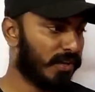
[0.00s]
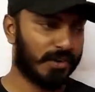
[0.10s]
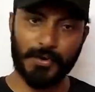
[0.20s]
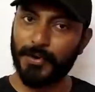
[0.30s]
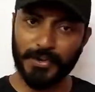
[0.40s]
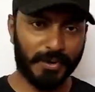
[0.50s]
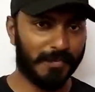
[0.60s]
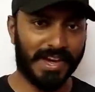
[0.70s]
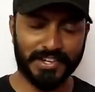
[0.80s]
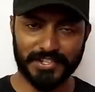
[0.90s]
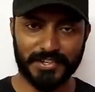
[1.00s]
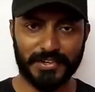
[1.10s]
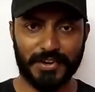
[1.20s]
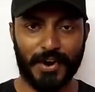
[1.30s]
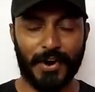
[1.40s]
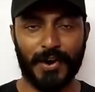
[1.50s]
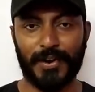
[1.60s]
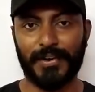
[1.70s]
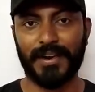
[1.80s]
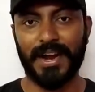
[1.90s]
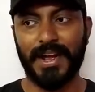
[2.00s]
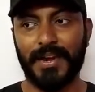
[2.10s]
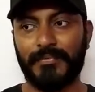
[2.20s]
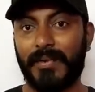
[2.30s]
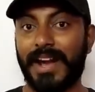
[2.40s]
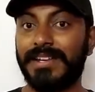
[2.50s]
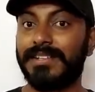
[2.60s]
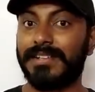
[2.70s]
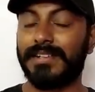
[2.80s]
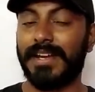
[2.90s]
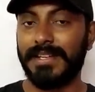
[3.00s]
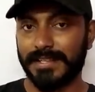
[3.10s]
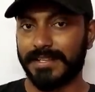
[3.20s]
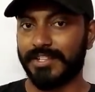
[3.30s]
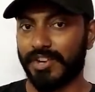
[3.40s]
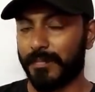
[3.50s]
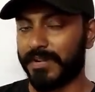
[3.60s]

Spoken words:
go to your manager or find internal job